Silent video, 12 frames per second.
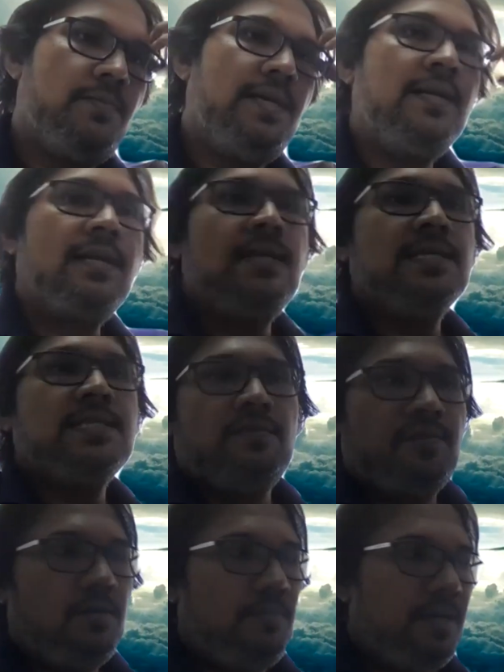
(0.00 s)
Mentoring is
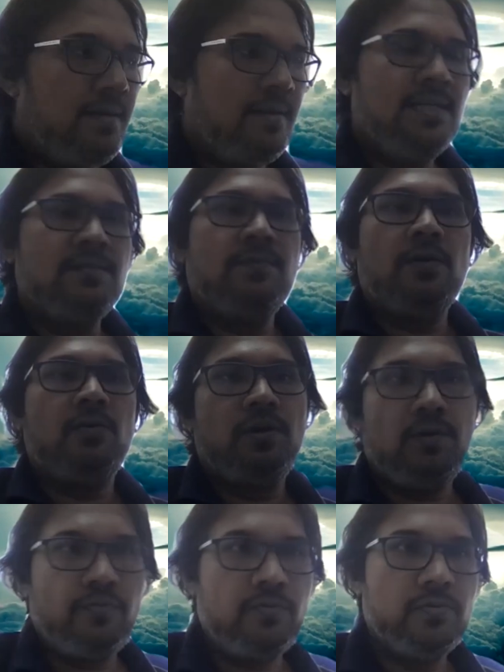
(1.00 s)
different. Mentoring is
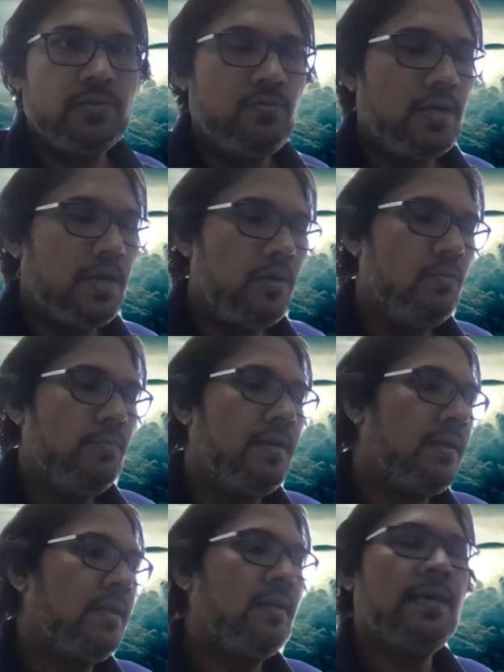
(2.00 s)
one-to-one, of course. You can't do
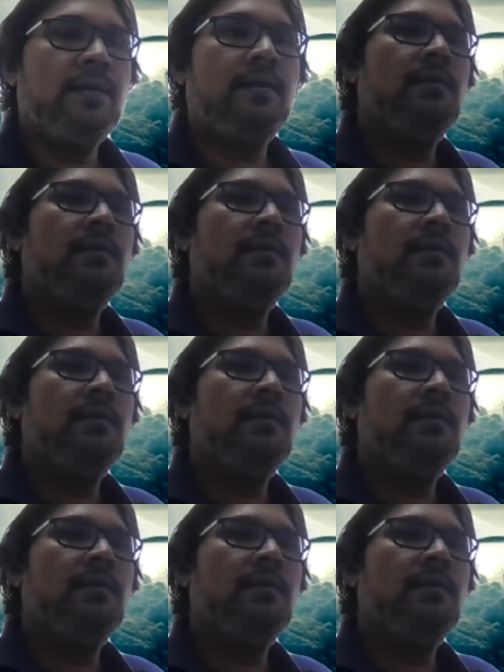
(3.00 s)
mentoring like